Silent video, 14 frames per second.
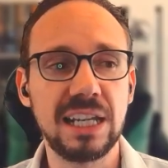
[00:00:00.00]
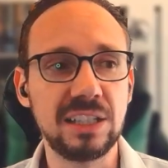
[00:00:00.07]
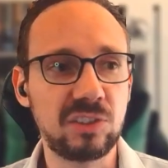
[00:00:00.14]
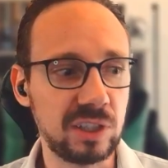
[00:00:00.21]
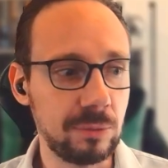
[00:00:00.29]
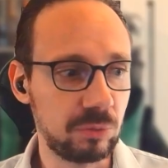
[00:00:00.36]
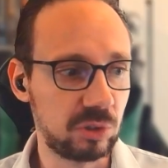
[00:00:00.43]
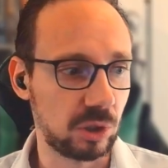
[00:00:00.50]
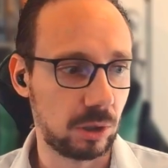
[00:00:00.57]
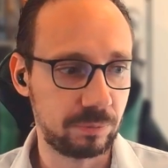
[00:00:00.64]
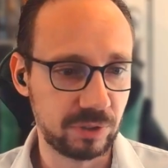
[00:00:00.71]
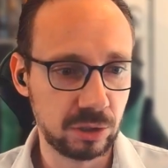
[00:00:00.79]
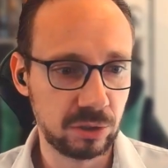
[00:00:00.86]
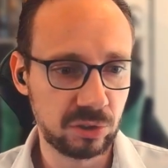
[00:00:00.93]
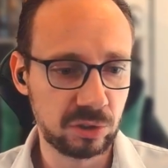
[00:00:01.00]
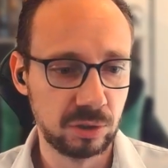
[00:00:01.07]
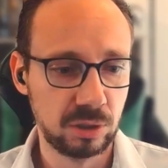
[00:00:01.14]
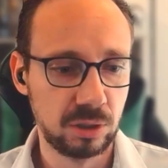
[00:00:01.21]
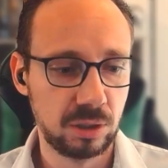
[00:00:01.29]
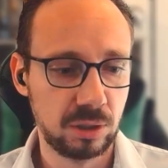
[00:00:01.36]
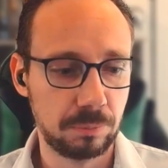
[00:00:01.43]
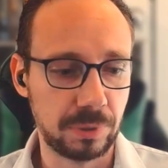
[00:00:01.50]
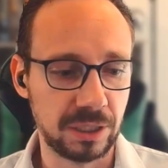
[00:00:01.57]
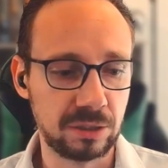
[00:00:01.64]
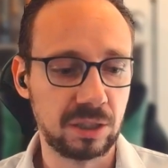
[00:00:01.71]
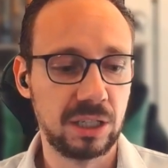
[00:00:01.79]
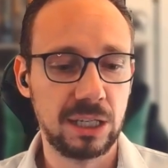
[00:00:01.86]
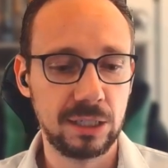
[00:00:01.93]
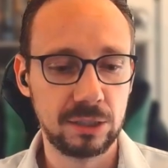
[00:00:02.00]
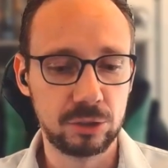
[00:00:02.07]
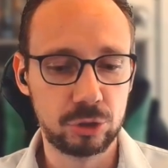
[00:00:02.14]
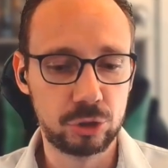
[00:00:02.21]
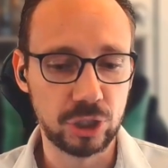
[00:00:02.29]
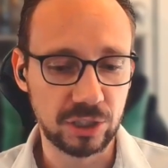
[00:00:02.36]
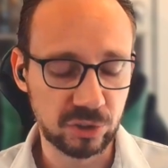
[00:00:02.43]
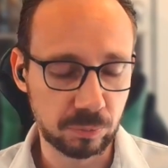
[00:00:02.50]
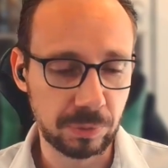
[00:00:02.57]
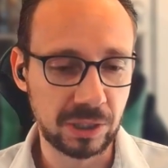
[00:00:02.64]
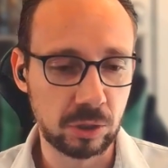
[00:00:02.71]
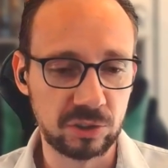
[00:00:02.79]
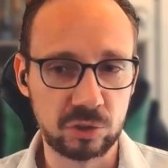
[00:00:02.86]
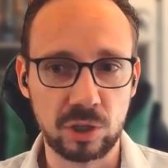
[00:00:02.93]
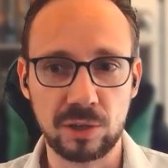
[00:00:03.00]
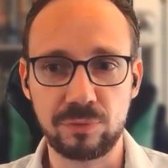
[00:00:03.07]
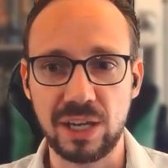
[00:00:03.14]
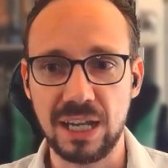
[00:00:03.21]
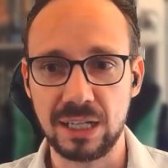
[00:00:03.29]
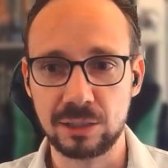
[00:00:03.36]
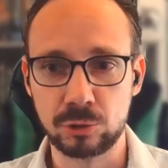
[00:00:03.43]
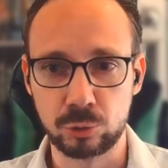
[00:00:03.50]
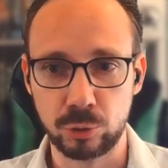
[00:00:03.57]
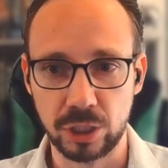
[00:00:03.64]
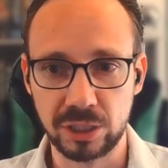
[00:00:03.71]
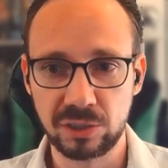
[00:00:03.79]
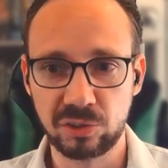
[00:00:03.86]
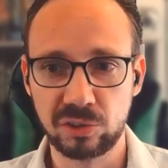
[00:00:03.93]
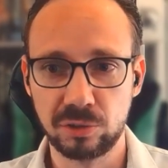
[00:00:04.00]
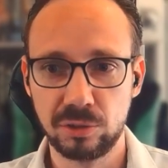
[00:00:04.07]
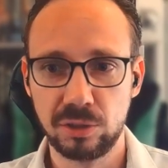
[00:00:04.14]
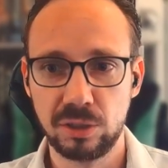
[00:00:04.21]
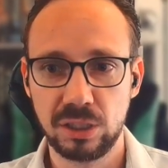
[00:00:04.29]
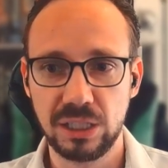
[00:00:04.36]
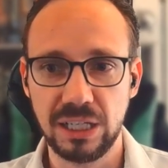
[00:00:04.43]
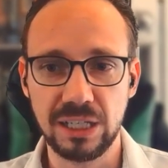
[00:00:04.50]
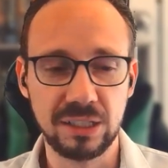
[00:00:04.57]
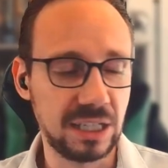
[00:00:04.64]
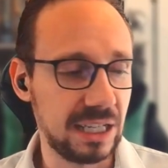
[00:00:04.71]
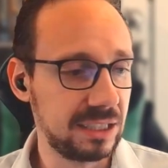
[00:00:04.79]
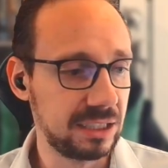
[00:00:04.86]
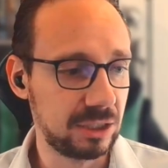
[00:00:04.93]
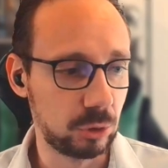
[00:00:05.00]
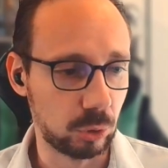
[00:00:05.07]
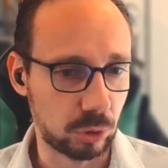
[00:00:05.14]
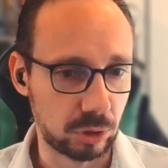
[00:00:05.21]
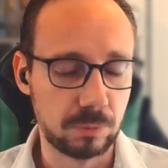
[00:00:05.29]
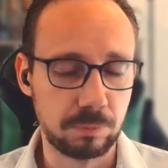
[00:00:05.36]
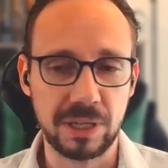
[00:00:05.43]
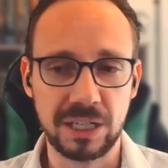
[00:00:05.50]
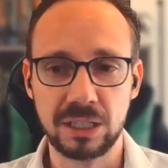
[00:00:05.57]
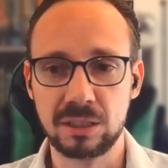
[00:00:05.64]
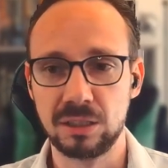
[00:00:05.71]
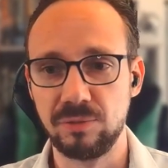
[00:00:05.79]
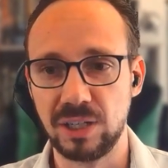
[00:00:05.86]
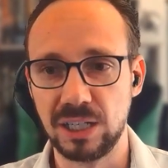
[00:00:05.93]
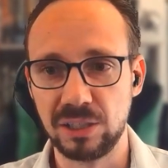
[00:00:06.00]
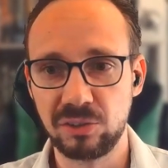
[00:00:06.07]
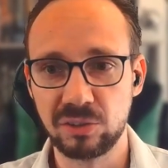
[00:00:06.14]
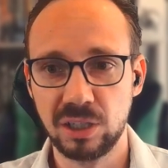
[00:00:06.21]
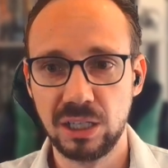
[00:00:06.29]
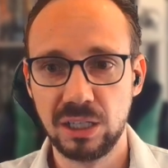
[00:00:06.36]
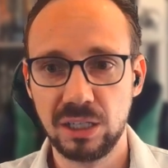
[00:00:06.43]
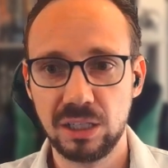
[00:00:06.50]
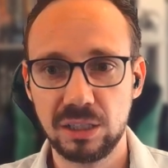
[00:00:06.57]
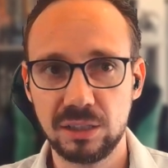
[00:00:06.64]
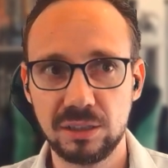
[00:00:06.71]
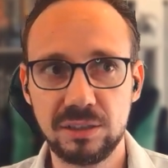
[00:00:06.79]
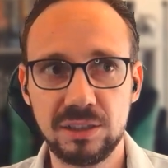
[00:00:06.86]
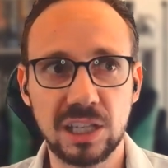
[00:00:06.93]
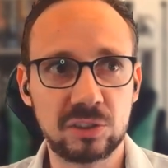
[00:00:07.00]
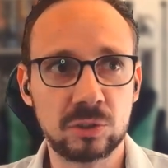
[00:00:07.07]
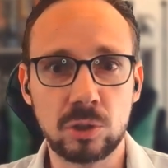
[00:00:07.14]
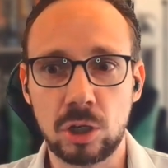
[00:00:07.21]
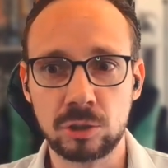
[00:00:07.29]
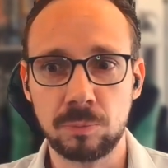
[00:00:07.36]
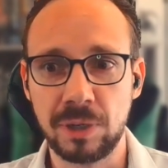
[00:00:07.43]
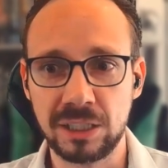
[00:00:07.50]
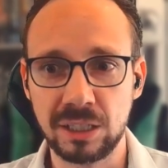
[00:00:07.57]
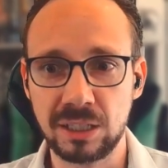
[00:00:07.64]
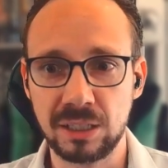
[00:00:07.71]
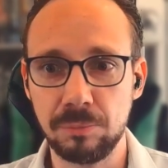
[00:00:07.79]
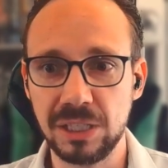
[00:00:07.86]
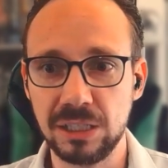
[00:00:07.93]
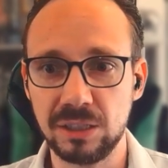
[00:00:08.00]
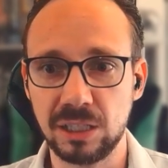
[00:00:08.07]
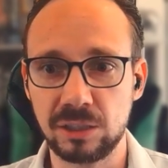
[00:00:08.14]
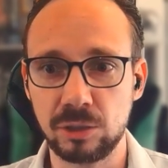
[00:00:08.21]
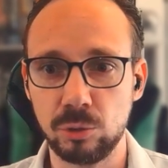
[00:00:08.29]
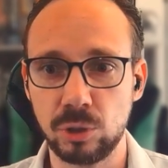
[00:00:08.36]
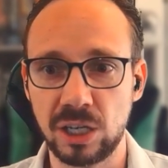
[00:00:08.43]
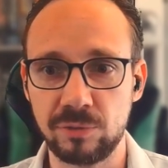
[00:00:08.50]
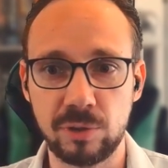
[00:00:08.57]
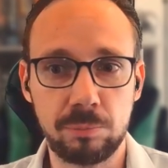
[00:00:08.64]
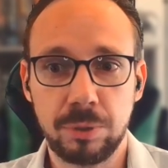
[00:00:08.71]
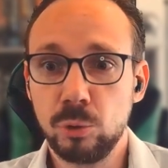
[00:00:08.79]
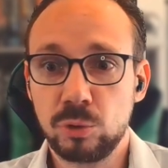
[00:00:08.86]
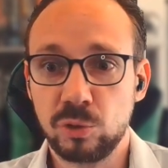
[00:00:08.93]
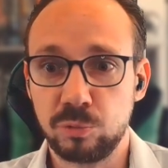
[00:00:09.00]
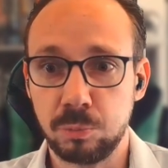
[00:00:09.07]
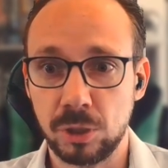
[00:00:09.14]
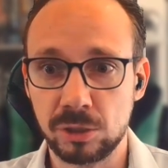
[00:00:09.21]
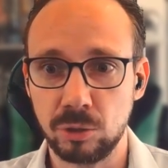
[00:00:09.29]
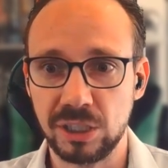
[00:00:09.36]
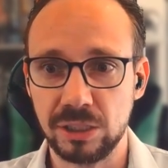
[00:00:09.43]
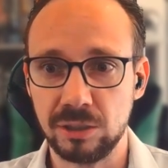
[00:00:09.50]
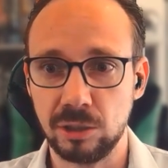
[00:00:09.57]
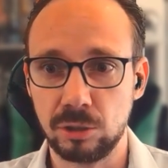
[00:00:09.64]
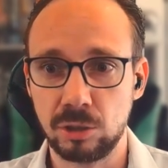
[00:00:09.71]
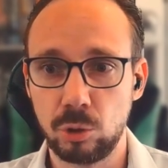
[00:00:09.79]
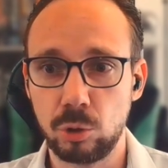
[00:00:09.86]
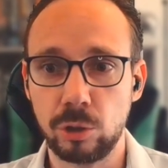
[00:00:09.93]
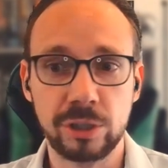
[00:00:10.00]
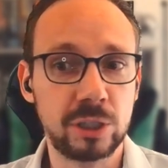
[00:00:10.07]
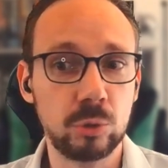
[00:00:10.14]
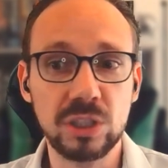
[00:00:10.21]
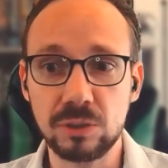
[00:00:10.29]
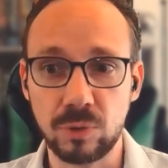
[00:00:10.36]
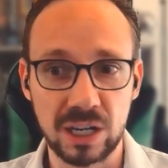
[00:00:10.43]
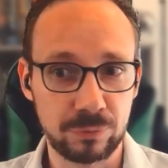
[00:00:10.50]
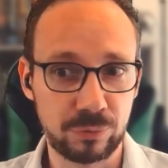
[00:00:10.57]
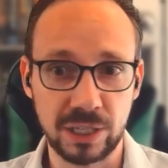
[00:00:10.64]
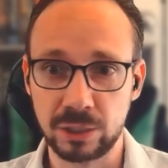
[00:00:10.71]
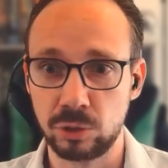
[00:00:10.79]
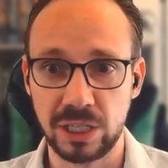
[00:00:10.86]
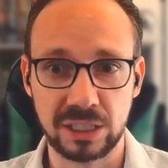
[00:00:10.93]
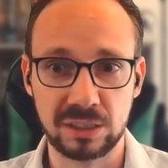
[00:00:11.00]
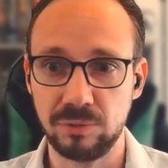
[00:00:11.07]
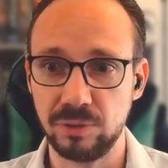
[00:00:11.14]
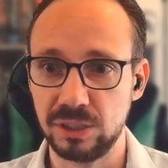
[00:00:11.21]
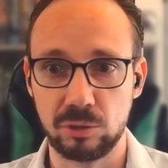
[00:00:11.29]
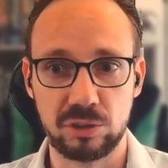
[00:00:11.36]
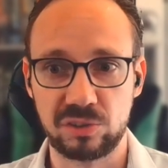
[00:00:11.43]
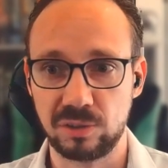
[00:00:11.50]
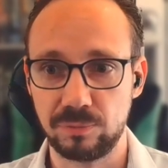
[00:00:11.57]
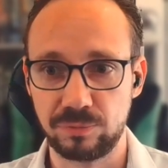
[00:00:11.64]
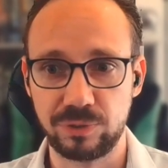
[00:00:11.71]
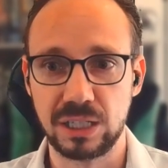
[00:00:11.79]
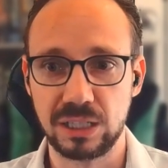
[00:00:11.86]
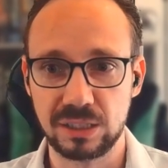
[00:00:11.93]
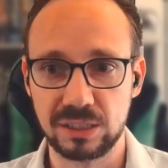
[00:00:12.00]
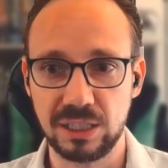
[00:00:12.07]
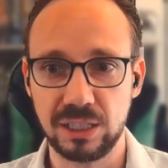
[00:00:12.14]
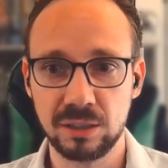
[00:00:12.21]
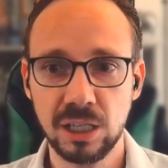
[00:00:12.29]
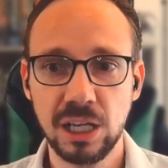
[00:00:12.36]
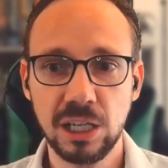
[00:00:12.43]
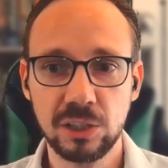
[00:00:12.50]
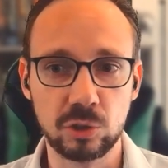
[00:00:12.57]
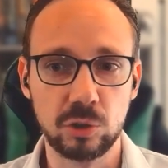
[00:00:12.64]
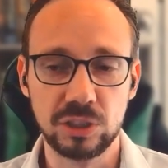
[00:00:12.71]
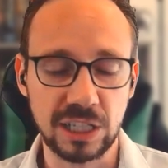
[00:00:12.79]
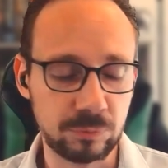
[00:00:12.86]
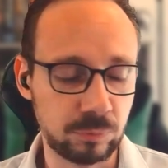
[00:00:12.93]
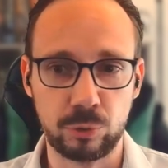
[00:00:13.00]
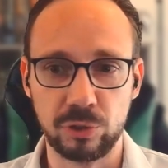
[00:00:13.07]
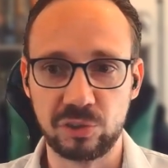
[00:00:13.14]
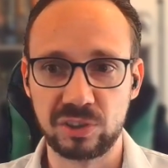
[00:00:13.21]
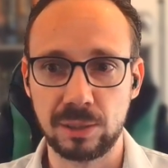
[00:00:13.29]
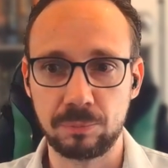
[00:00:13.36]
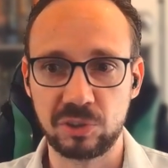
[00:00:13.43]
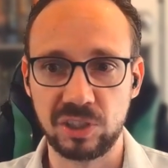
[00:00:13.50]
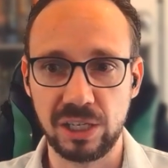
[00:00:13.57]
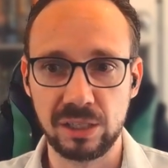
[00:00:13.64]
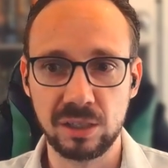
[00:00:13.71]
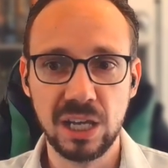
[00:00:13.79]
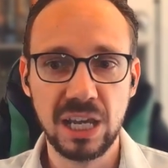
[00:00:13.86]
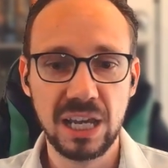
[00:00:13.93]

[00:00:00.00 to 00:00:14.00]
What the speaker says: it seems obvious, but just because you have electronics in your medical device doesn't automatically mean that you have a Bluetooth module in there or you need Wi-Fi connectivity or something like that. So that first step saying,